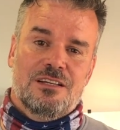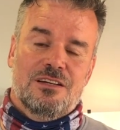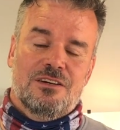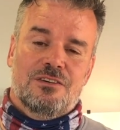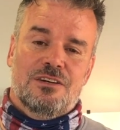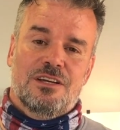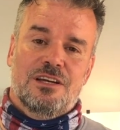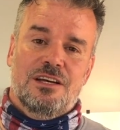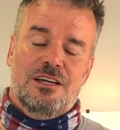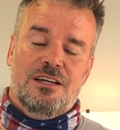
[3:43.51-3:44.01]

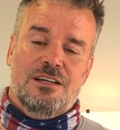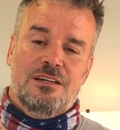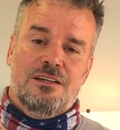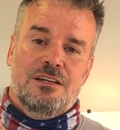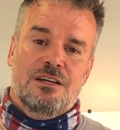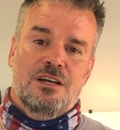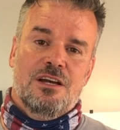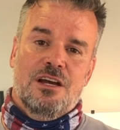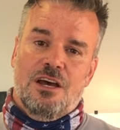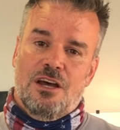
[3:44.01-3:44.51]
okay,
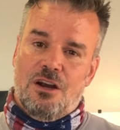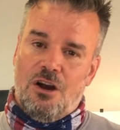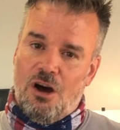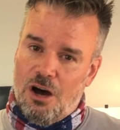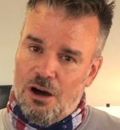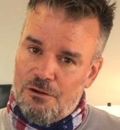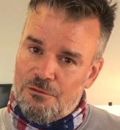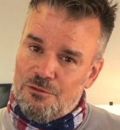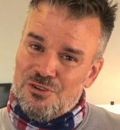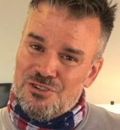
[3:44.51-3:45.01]
an
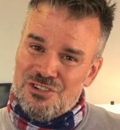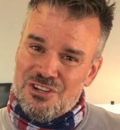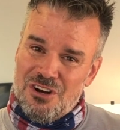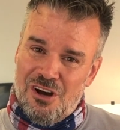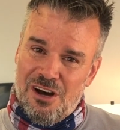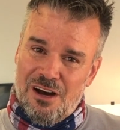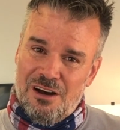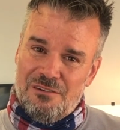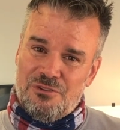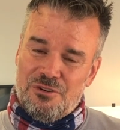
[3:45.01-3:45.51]
offer is an
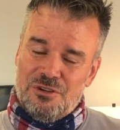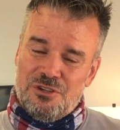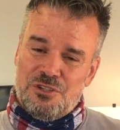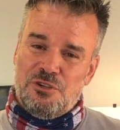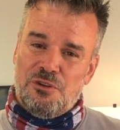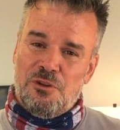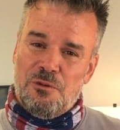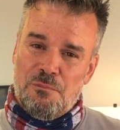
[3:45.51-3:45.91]
offer until